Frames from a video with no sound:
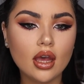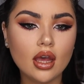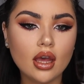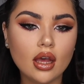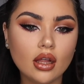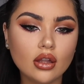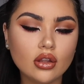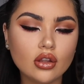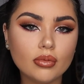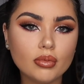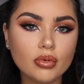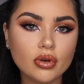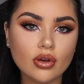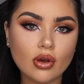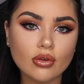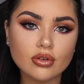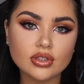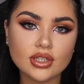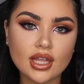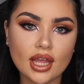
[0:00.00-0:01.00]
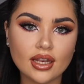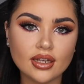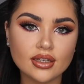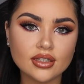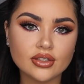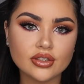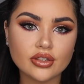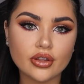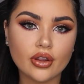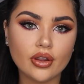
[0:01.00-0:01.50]
a lot more
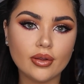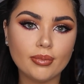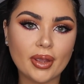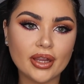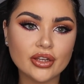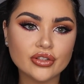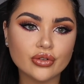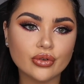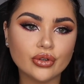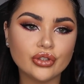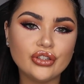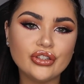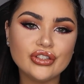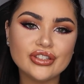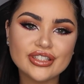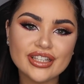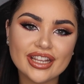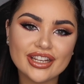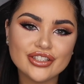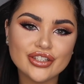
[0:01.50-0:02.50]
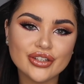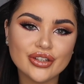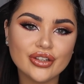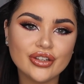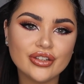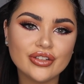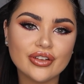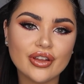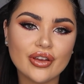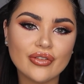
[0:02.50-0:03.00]
content, so make sure you stay
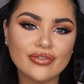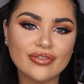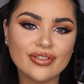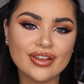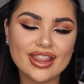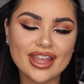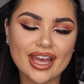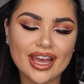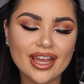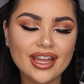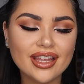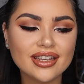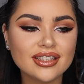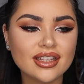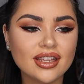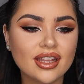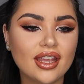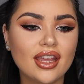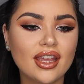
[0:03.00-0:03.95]
tuned for that.